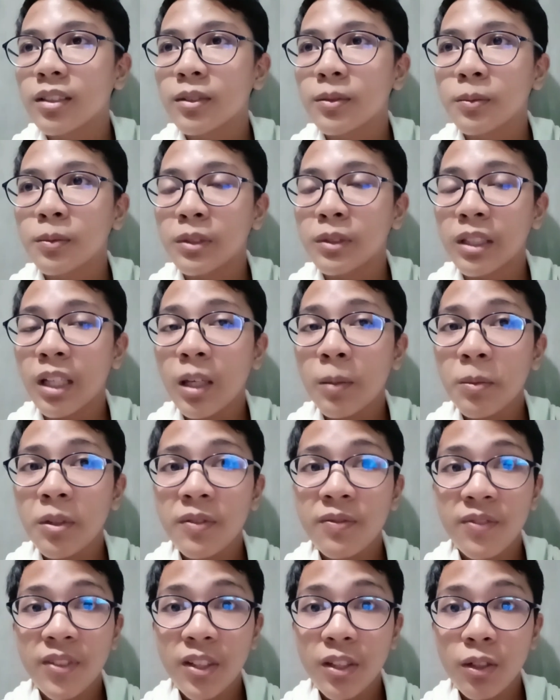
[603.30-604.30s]

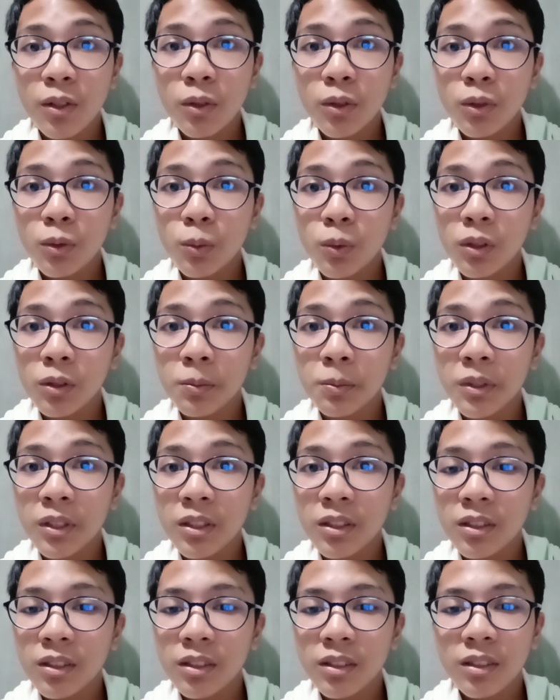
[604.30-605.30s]
gaming videos will be
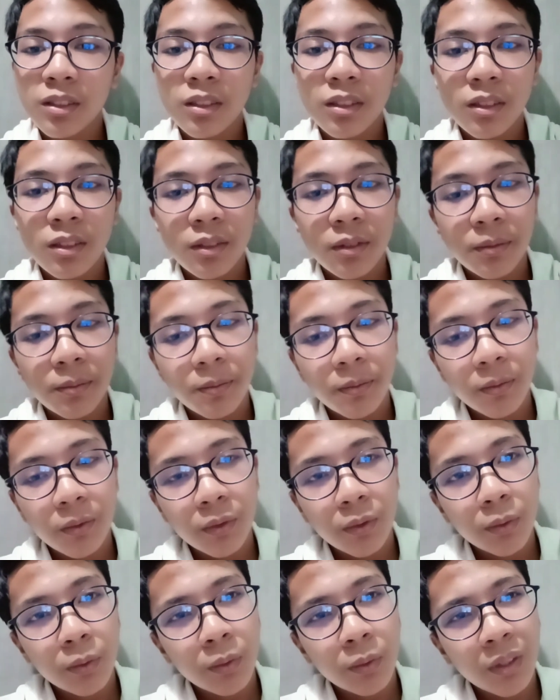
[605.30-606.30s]

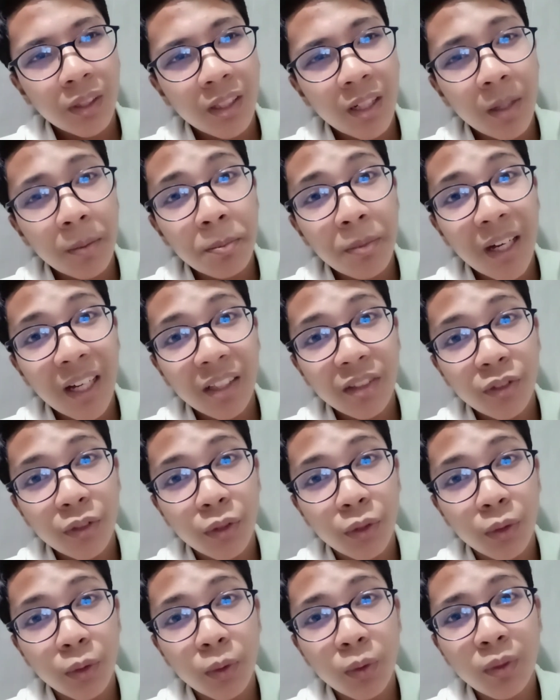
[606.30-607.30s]
will come back
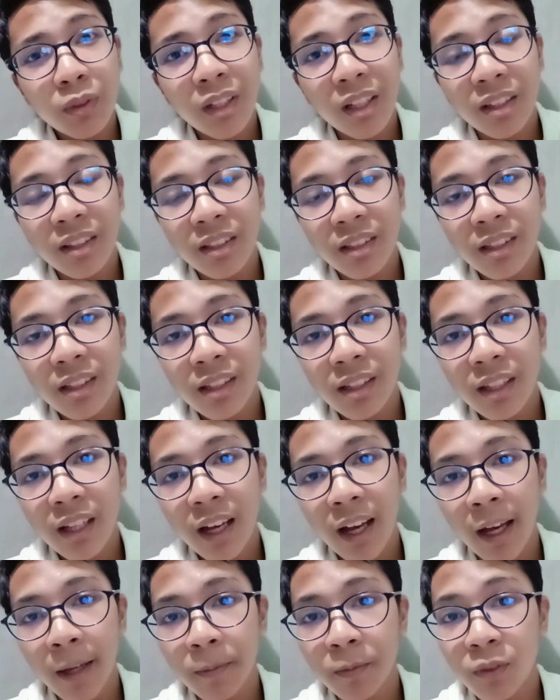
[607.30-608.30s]
soon until
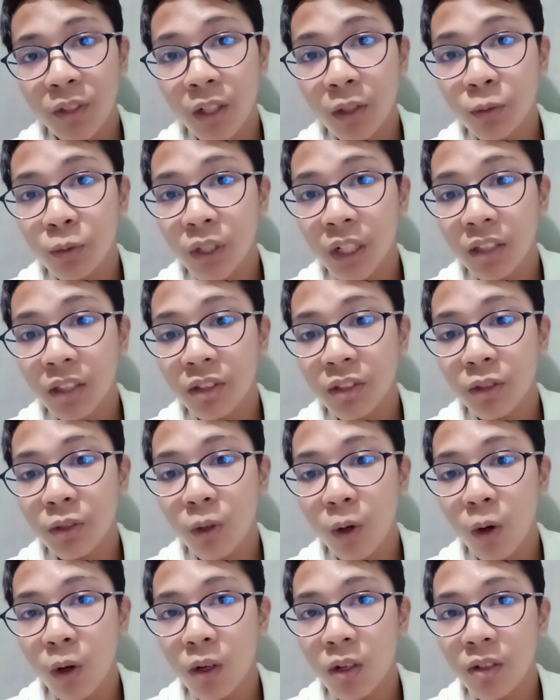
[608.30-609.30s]
I'm done reacting
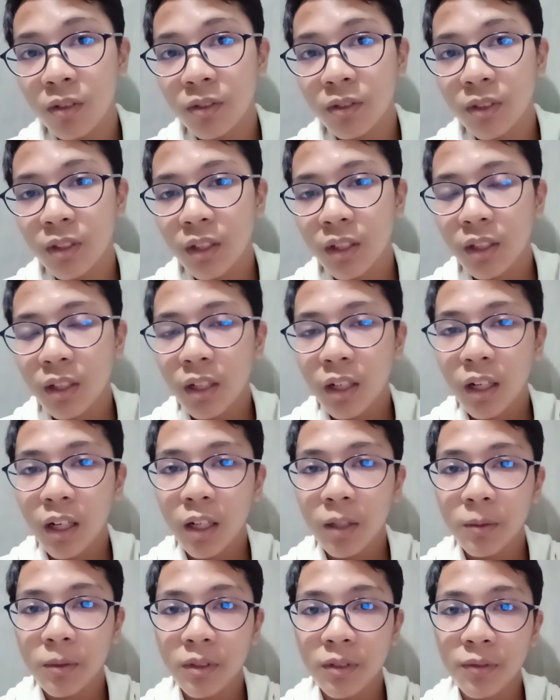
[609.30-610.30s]
all uh,
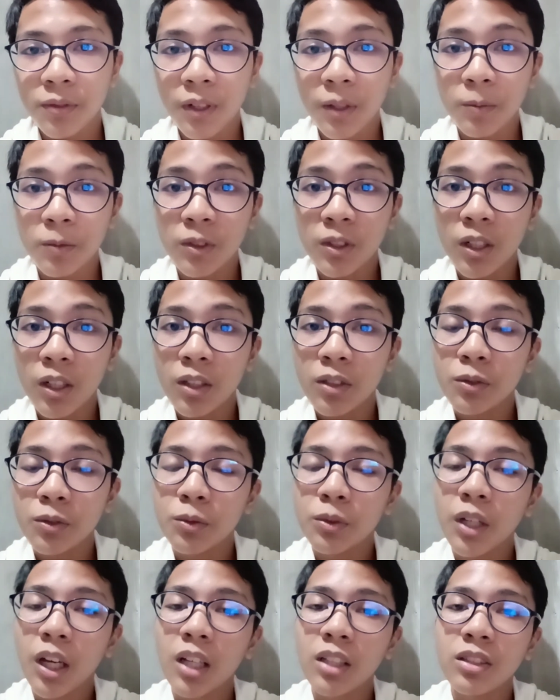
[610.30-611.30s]
if I'm done
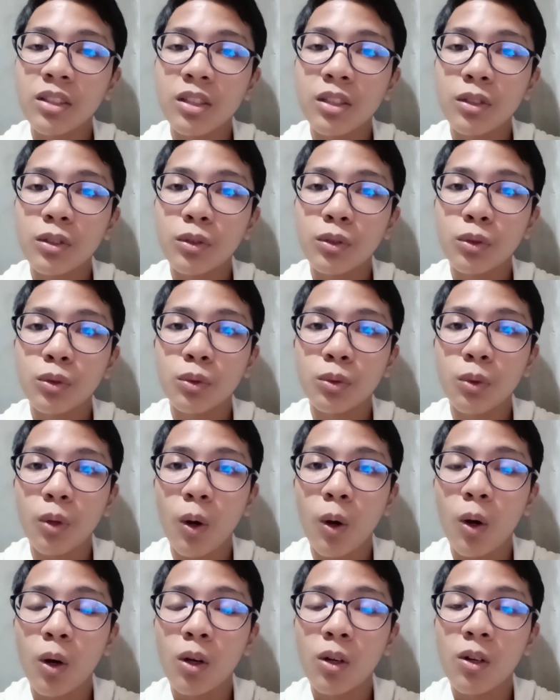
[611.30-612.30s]
reacting to
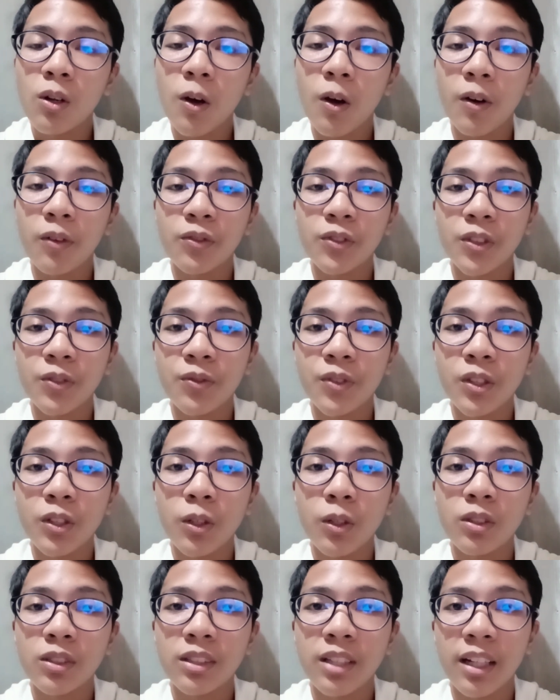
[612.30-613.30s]
all of the
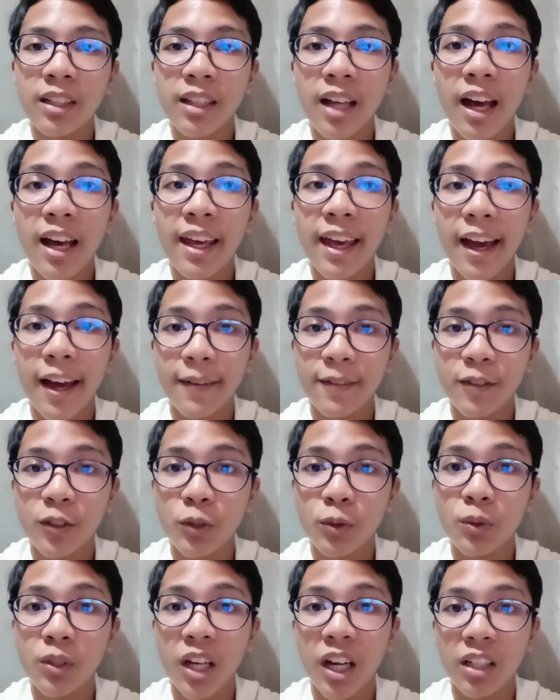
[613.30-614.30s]
videos that I have to
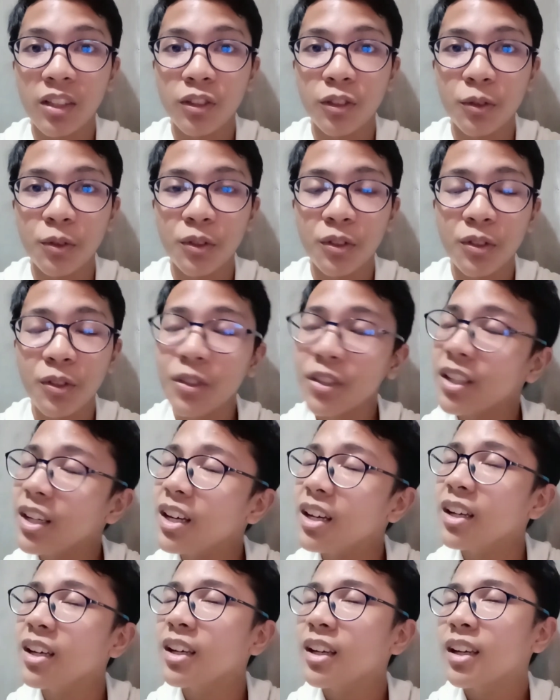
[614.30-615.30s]
react to. So yeah,
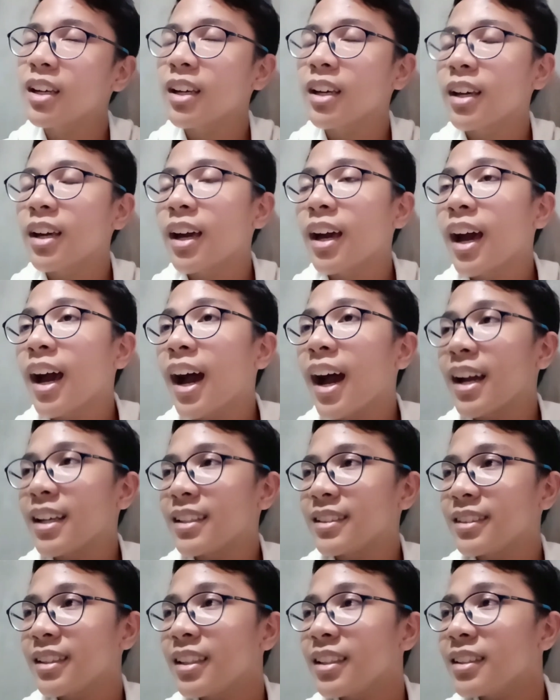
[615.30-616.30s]
I
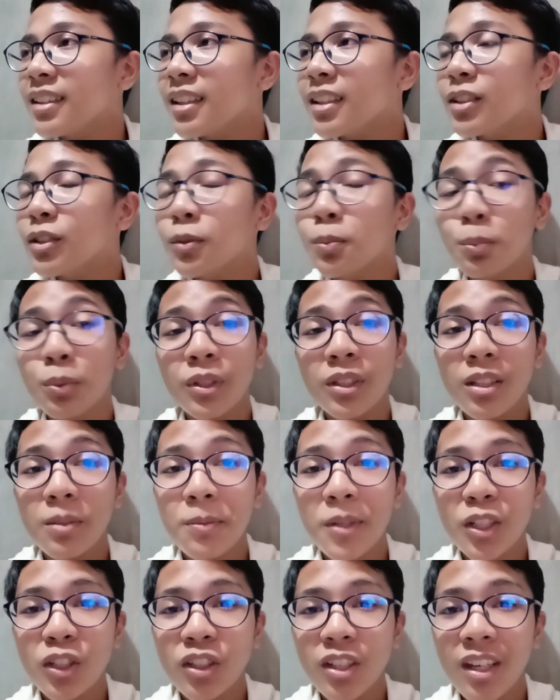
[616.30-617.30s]
think that's pretty
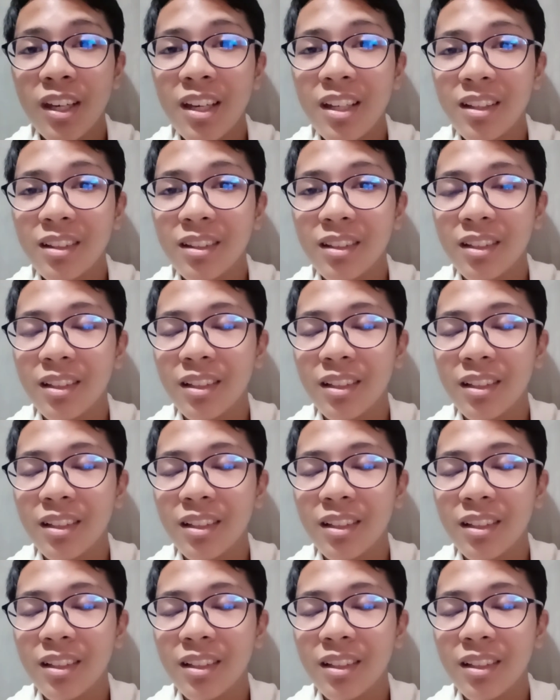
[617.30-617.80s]
much it.